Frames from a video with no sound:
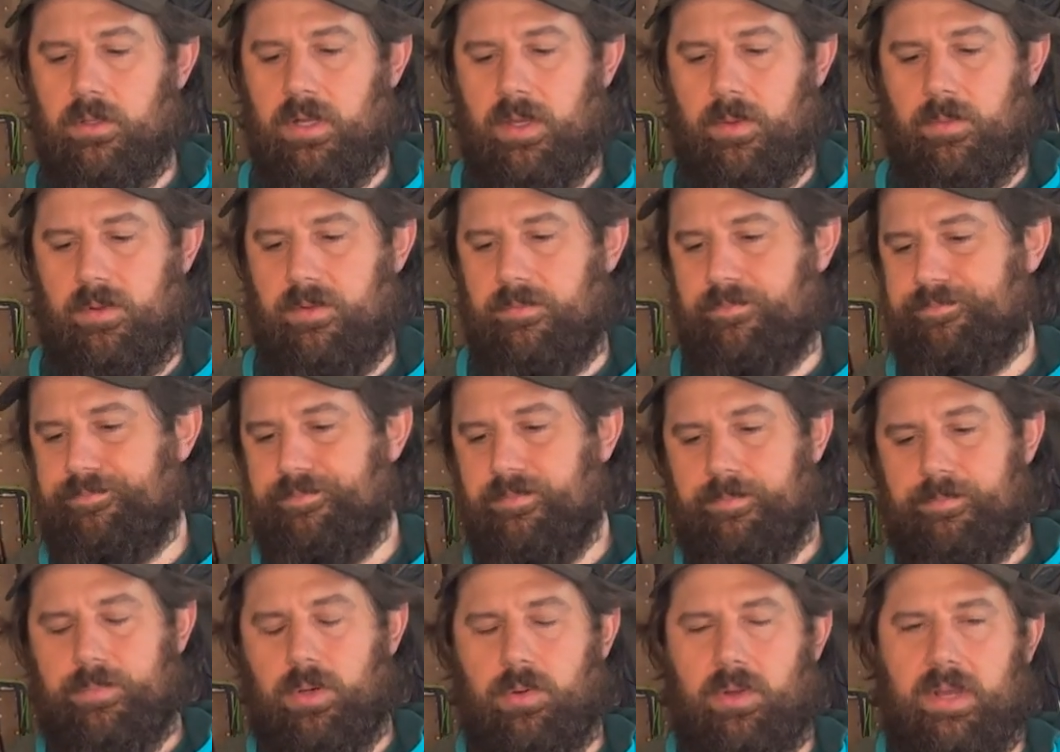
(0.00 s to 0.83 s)
I would have
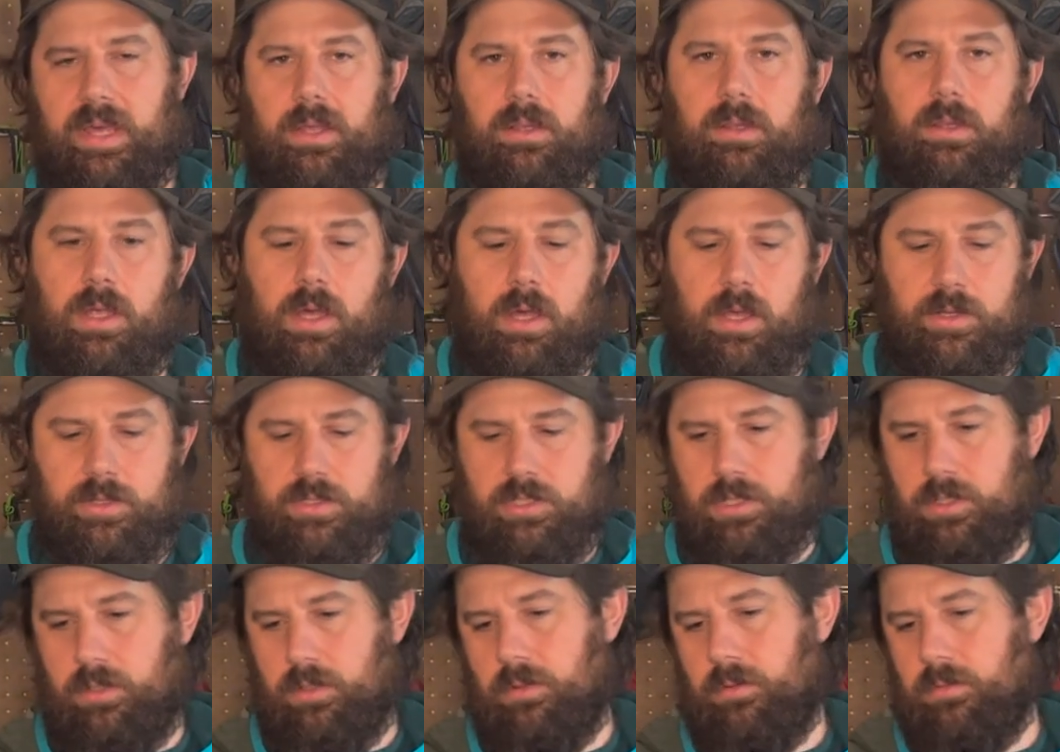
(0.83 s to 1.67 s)
pulled out
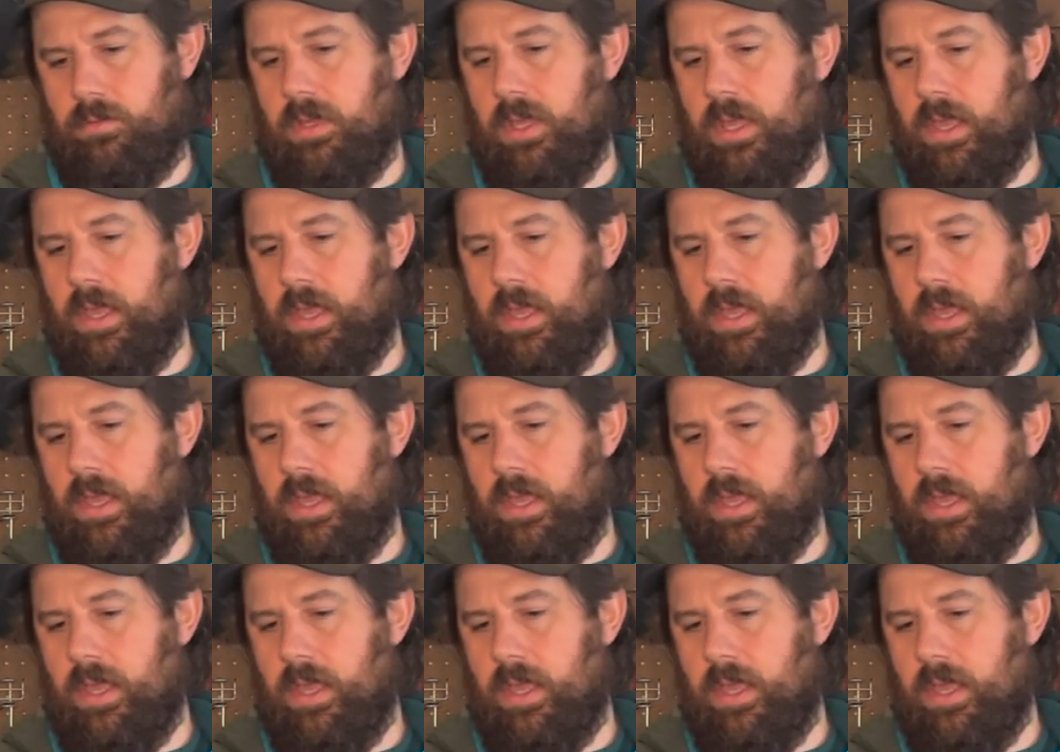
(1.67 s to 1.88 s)
lunch or